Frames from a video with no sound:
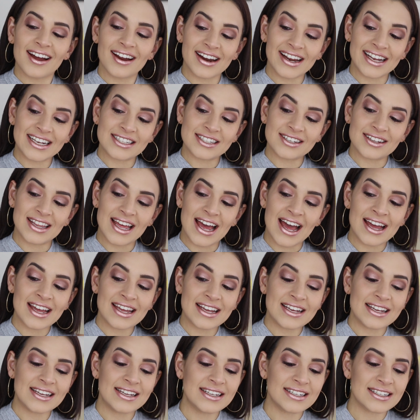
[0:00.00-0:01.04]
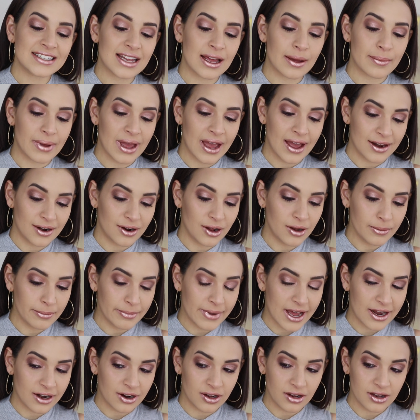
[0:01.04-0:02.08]
All right, so that is Petal
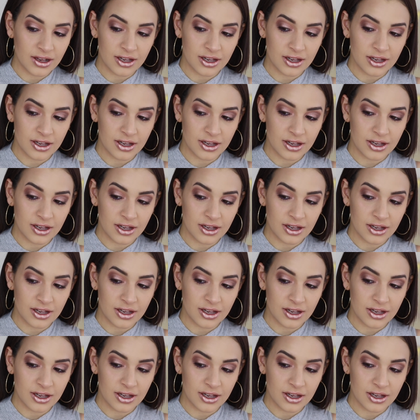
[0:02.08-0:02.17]
Metal.